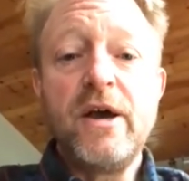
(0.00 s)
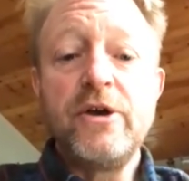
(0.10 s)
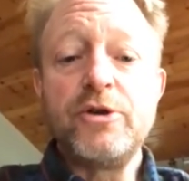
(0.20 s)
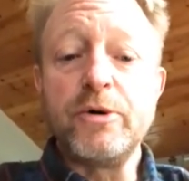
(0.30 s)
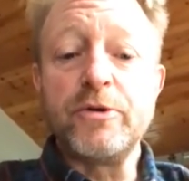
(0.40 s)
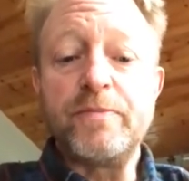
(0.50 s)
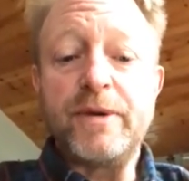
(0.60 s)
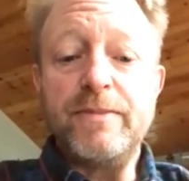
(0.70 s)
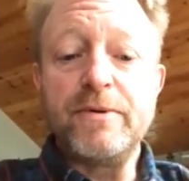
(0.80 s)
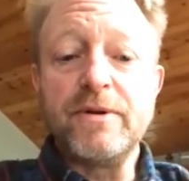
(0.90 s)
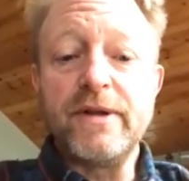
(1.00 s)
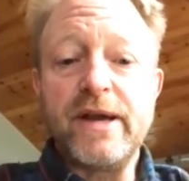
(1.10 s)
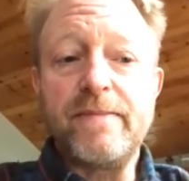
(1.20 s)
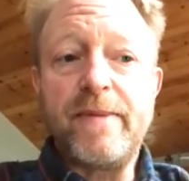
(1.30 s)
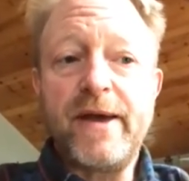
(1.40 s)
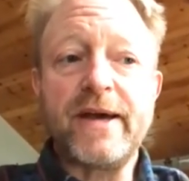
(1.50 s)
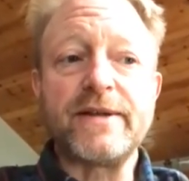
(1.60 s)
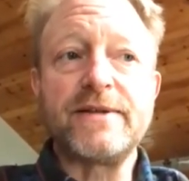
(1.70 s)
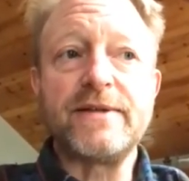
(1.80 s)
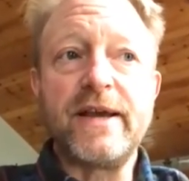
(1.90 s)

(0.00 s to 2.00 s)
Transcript: to both people and pets.